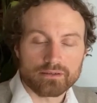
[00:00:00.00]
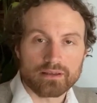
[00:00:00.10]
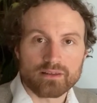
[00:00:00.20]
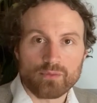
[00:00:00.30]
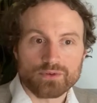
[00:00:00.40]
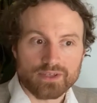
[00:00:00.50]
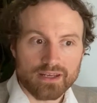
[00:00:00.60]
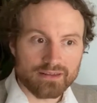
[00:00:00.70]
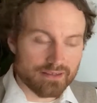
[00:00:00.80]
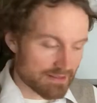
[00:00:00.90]
get the most
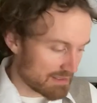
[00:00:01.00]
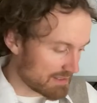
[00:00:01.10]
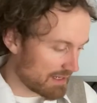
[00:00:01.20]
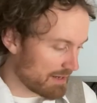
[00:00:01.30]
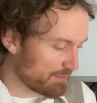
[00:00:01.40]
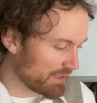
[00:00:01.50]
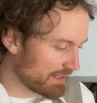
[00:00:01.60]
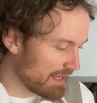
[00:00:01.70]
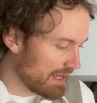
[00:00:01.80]
out of this assignment?